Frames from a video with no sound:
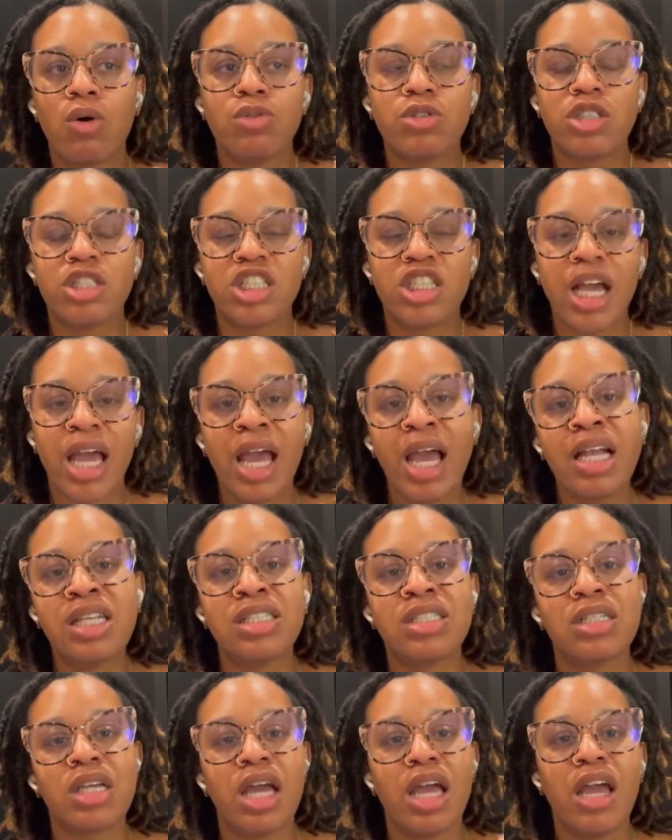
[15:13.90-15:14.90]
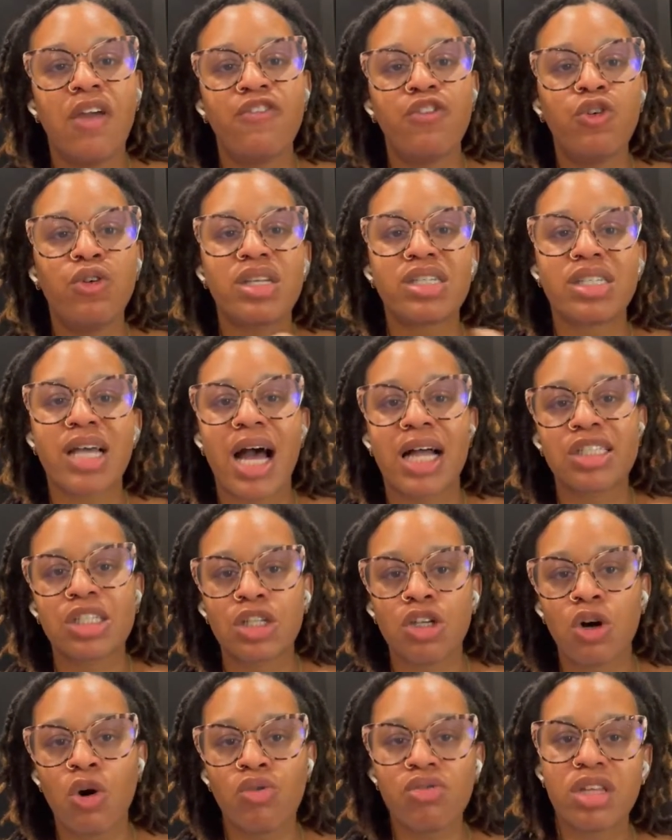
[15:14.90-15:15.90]
change if you decide to
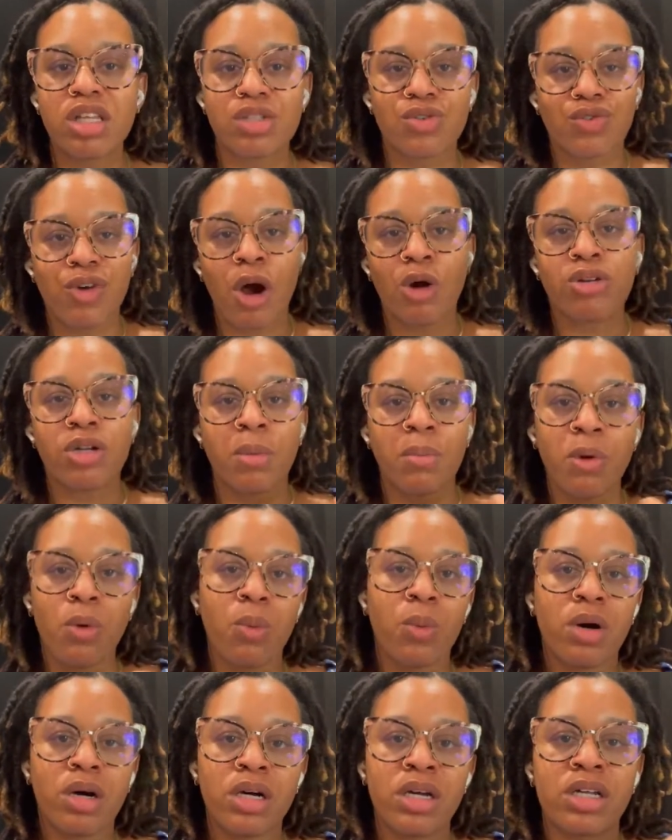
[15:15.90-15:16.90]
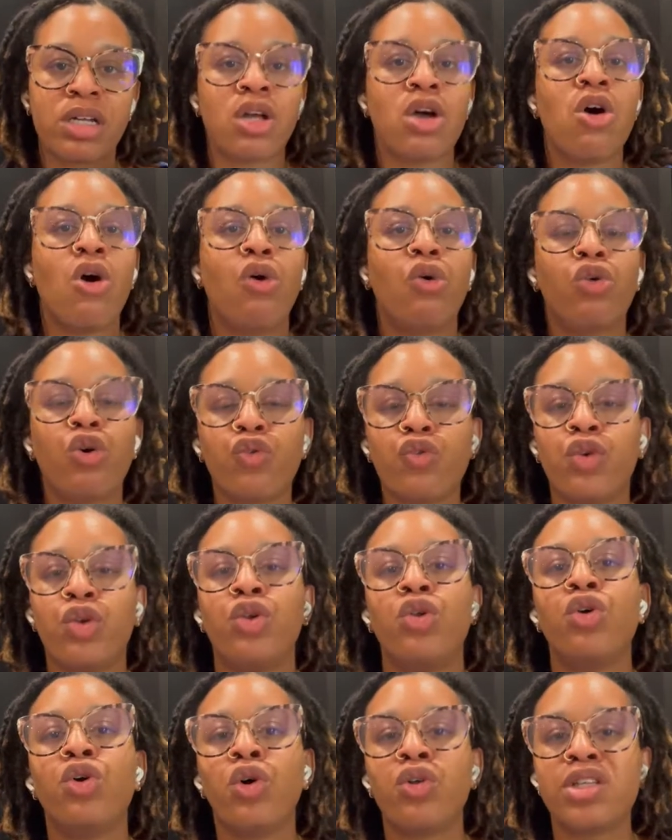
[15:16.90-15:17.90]
go this route, number one, or if you
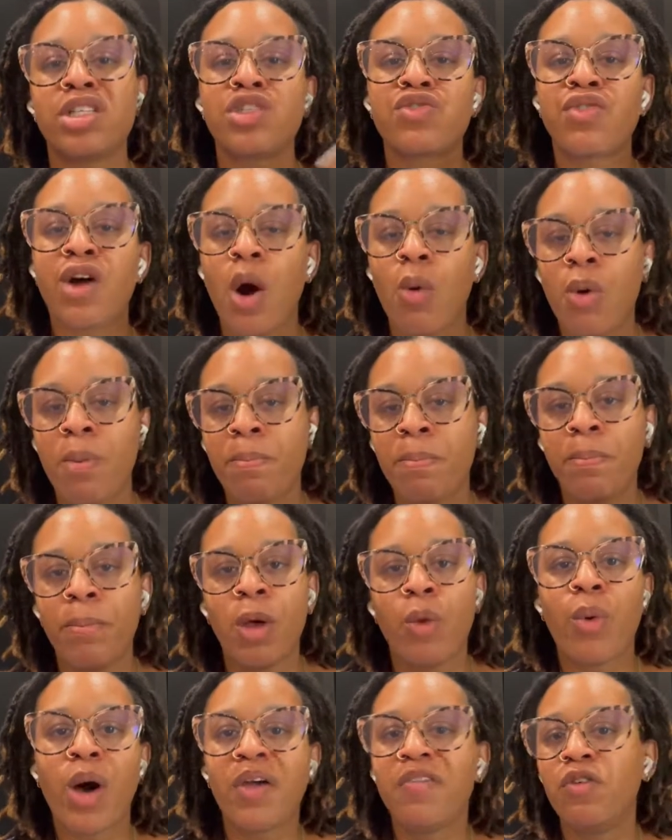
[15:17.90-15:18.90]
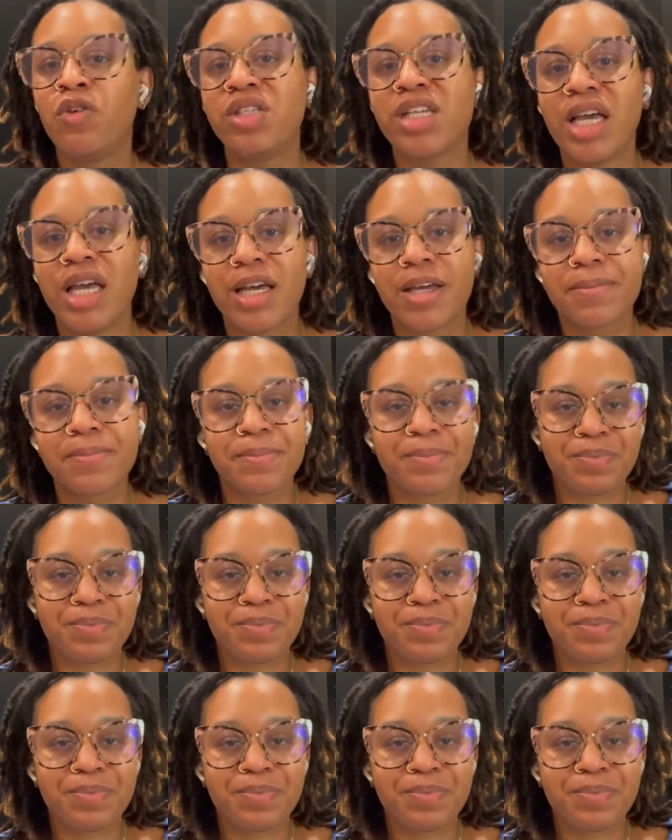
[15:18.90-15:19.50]
do go this route, what midwife you take.